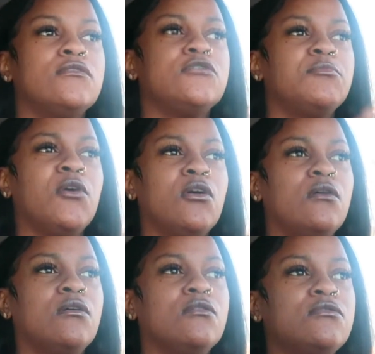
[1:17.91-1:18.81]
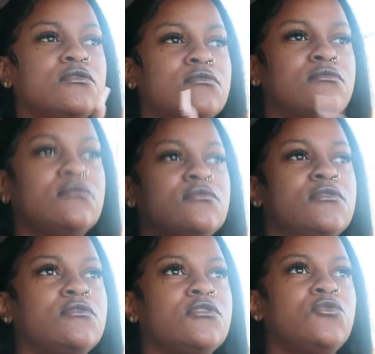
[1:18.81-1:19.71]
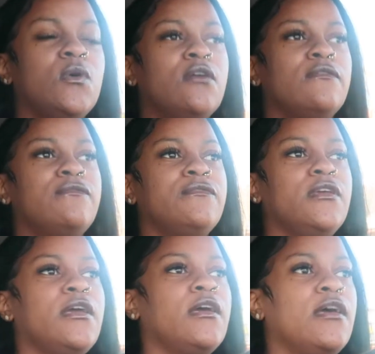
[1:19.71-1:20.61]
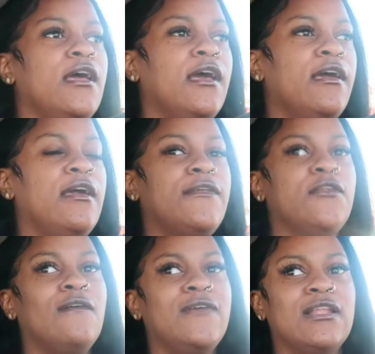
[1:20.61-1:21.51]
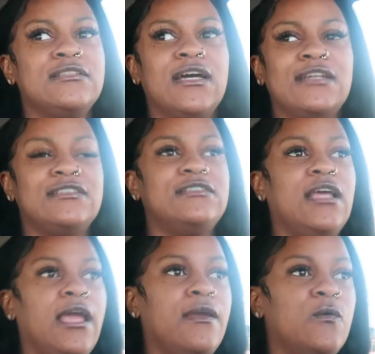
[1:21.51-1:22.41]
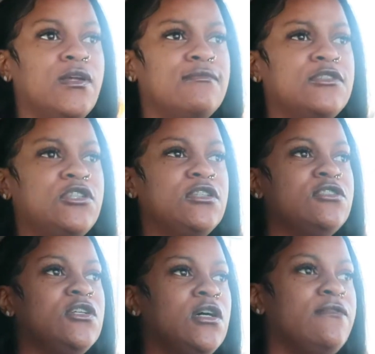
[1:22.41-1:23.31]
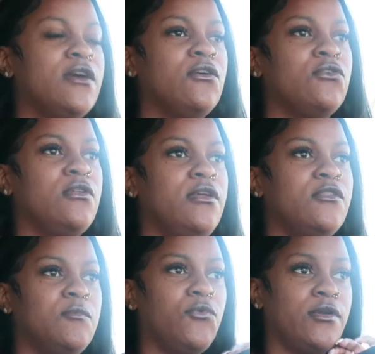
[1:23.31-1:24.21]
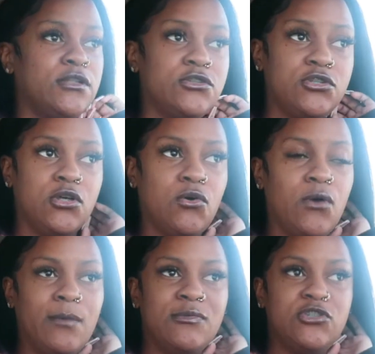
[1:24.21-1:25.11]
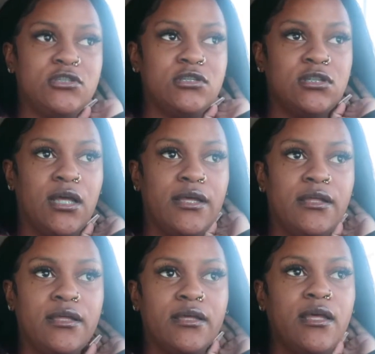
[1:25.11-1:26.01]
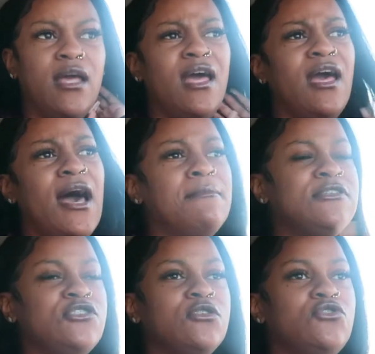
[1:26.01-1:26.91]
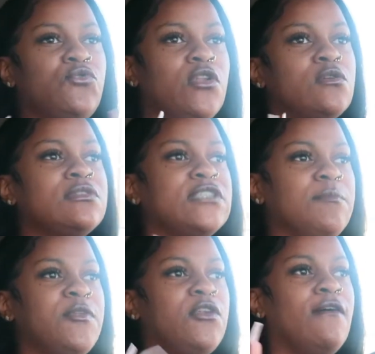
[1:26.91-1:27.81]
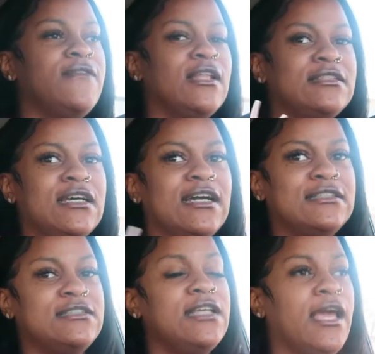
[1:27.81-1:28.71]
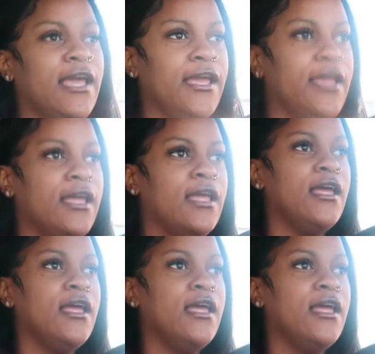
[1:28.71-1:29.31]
tomorrow, 12th, yeah. And then on Valentine's Day or whatever, she gets off like early in the morning. So I'ma just like, I'ma still do a little something on Valentine's Day